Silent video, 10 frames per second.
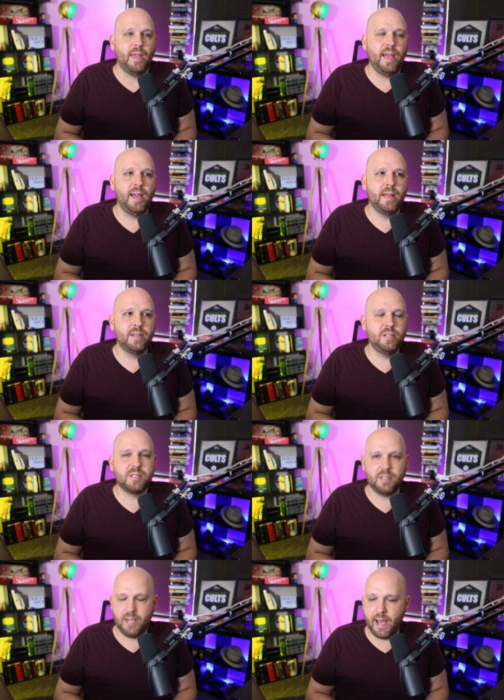And you
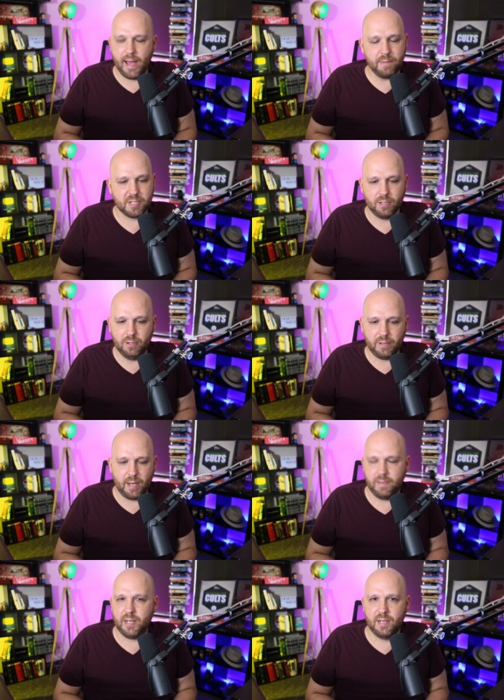say, yeah, absolutely.
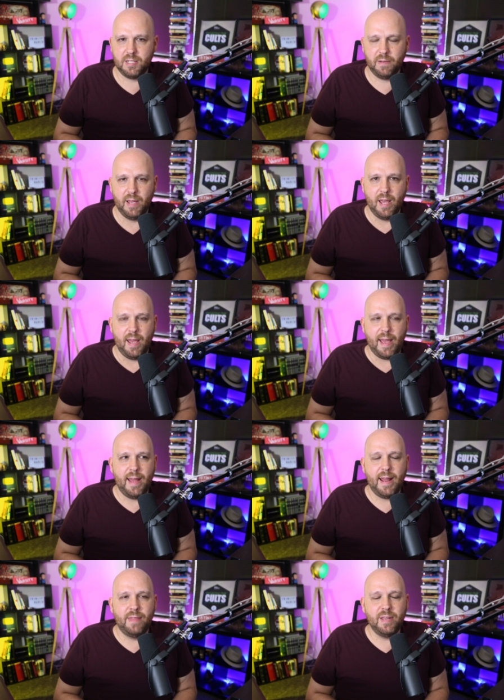I'm not going to tell.
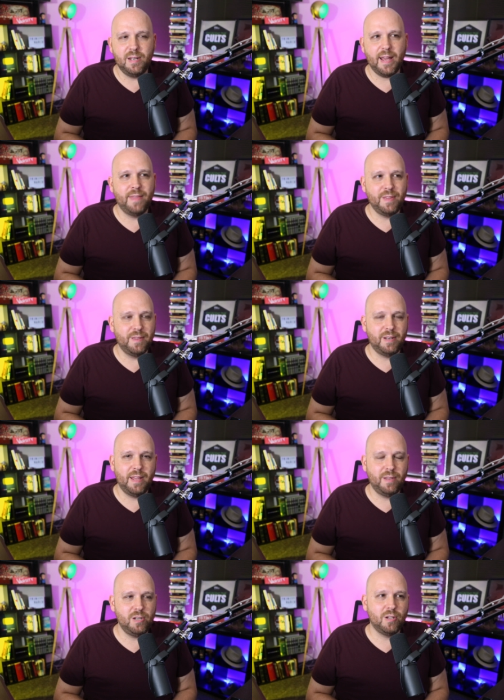And
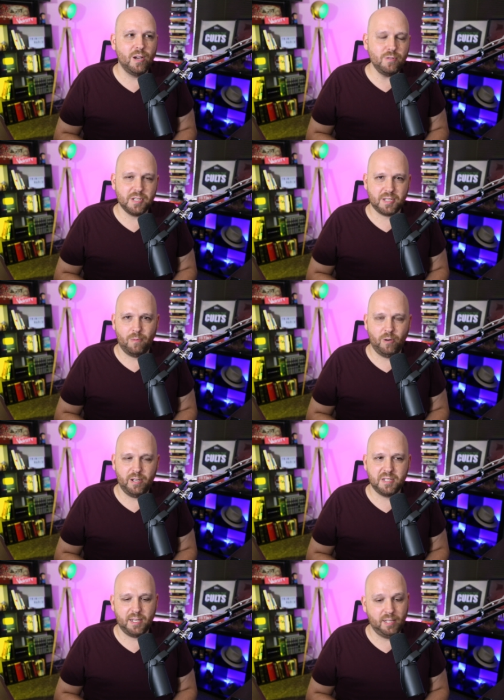then you go to someone
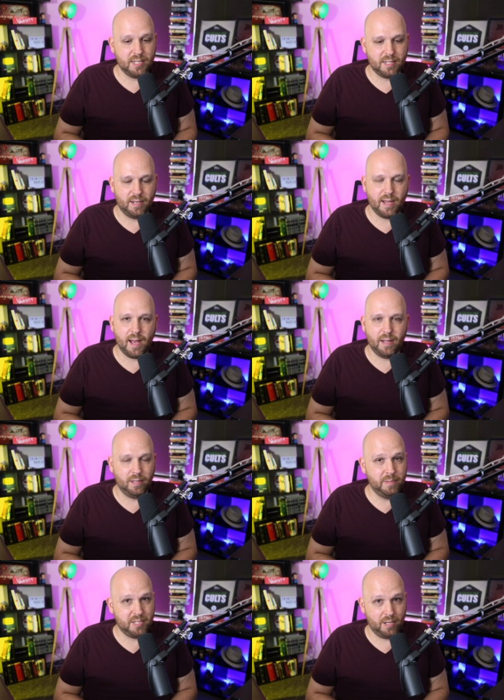and you say, listen,
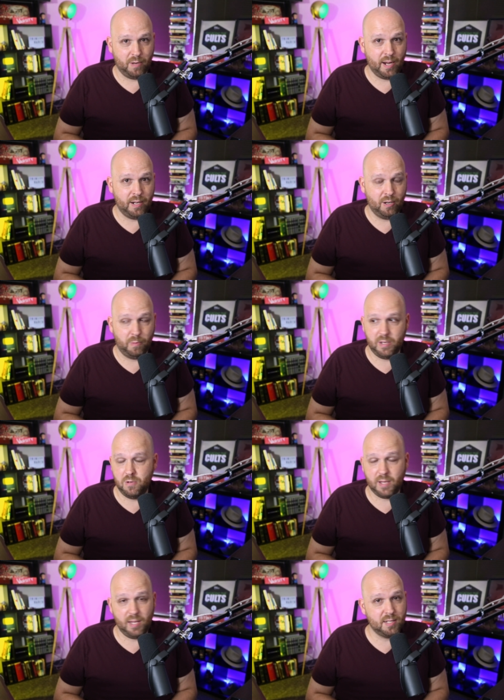let me tell you what I know, but
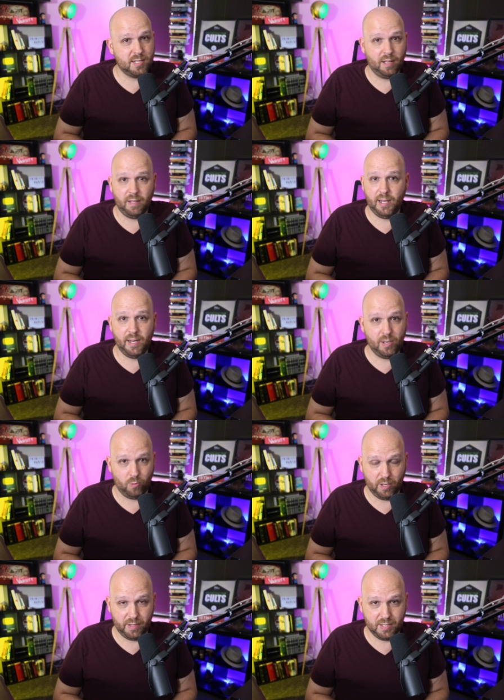you can't tell
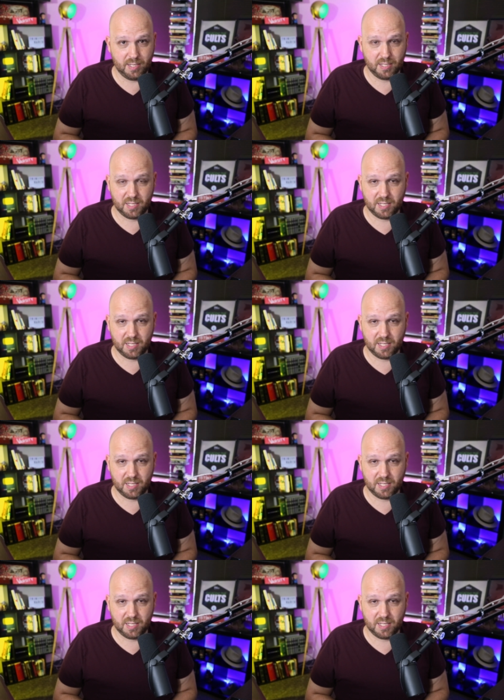anyone. This is a